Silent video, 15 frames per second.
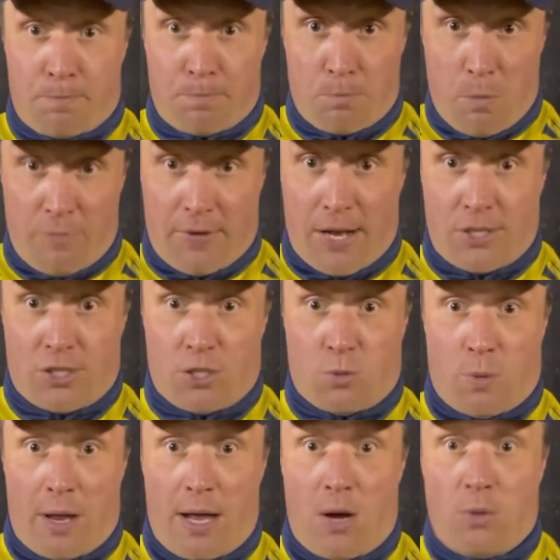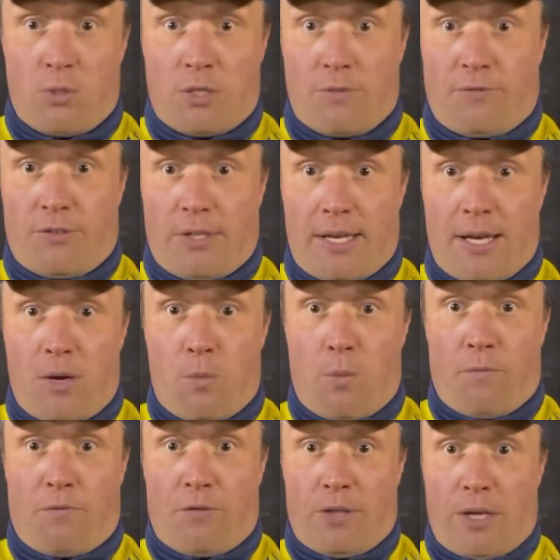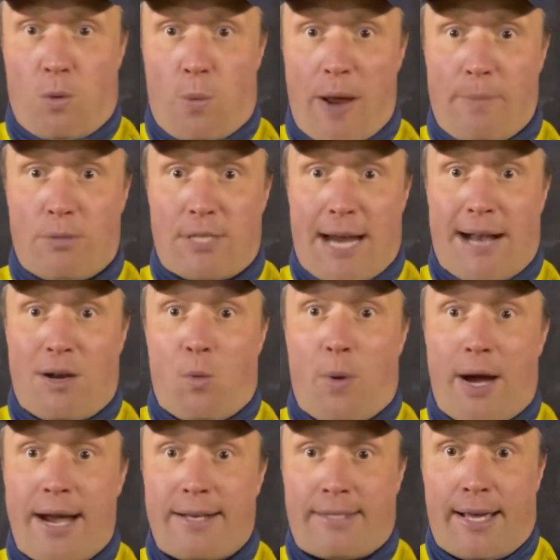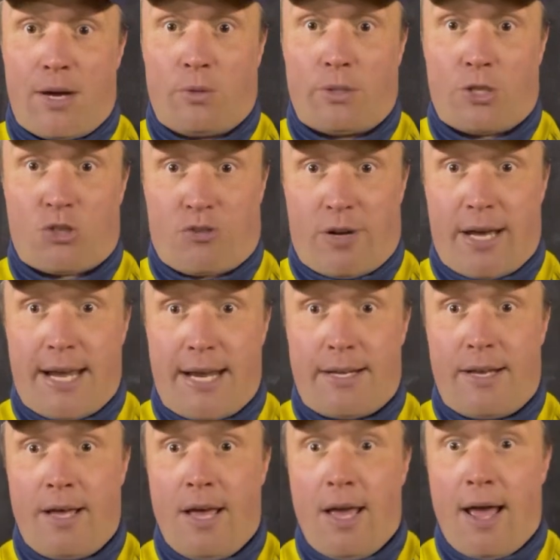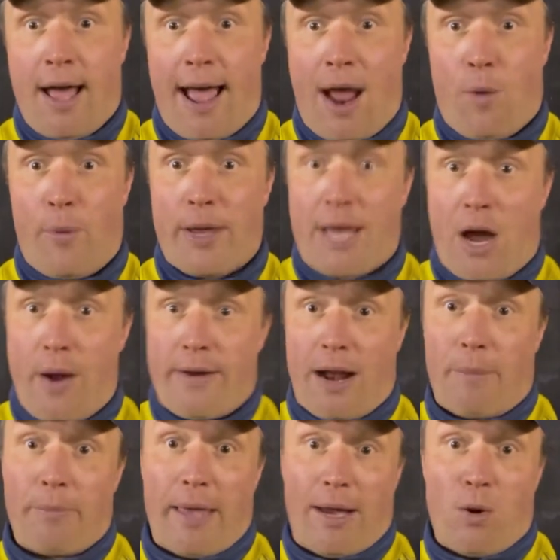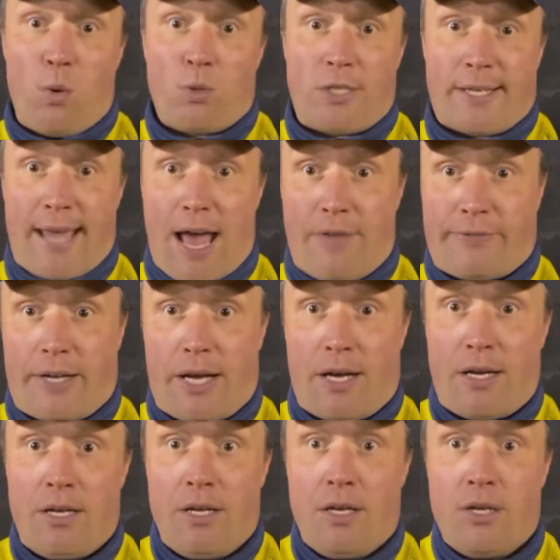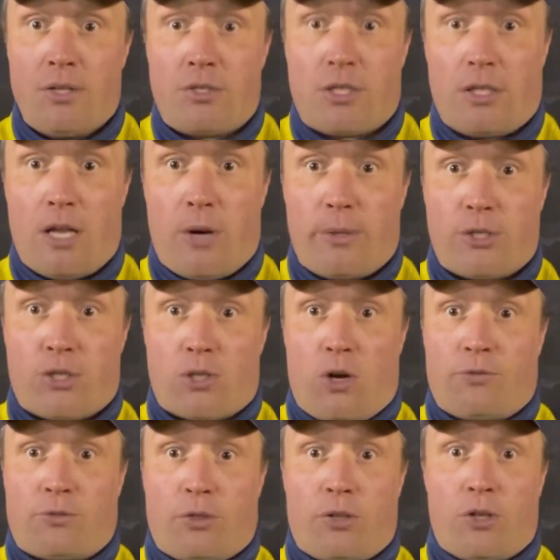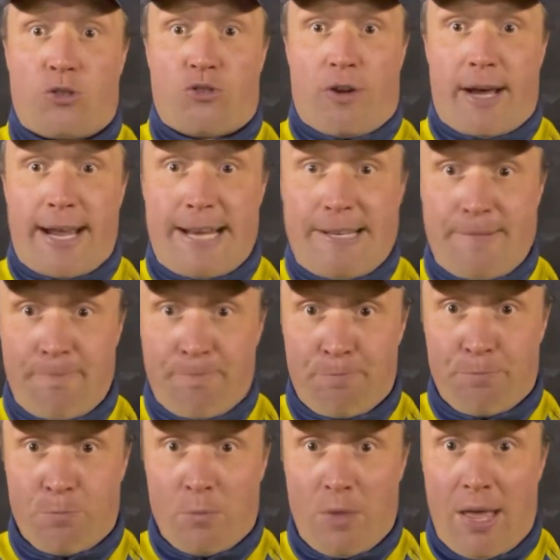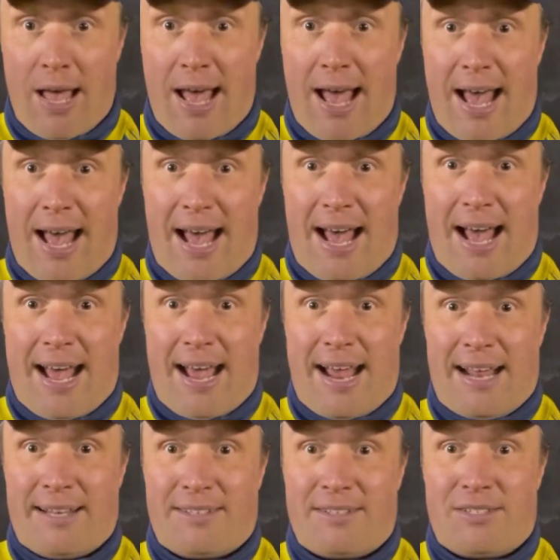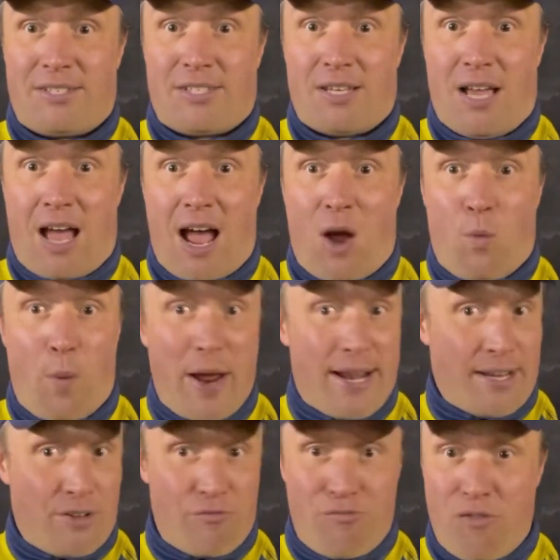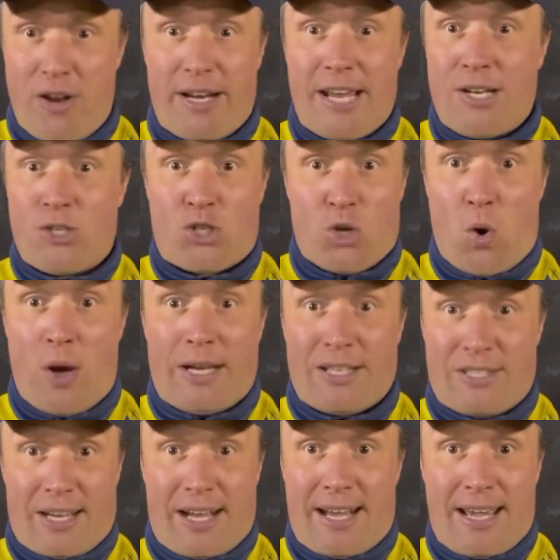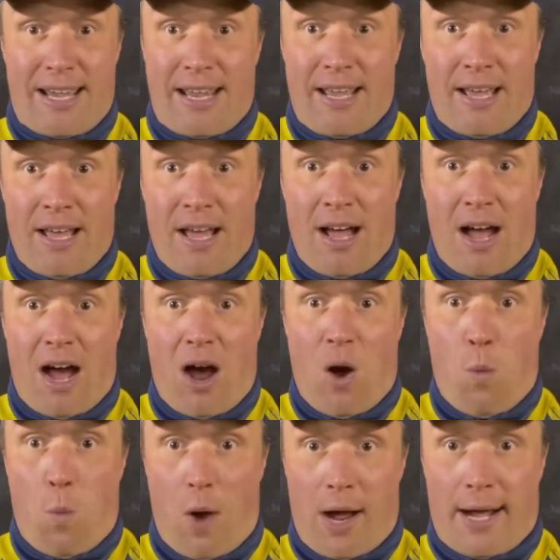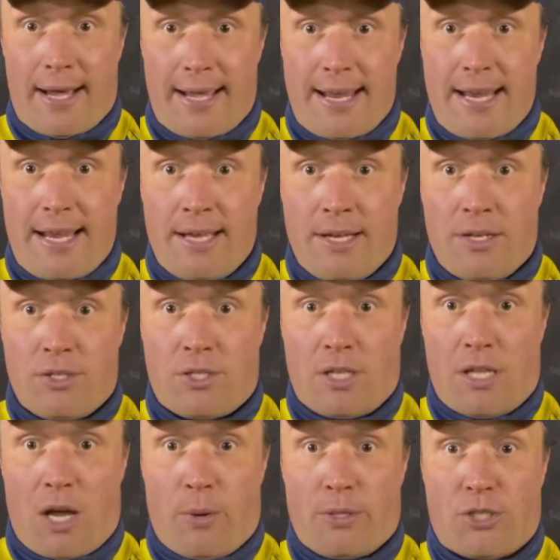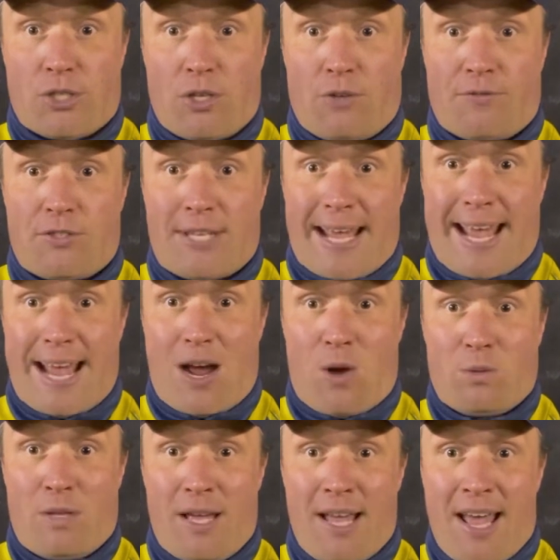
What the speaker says: with us as well for the Witham Town away day on the train. And we're going up there all together to Lowestoft on the train. And we're going to really enjoy the day away to Lowestoft Town.